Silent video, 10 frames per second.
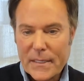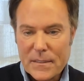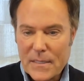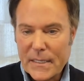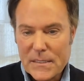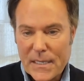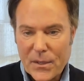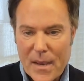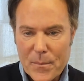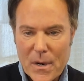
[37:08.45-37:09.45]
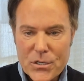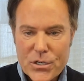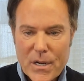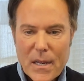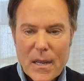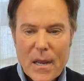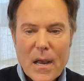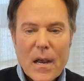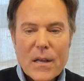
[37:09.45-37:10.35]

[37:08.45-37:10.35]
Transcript: I can I can tell you that much.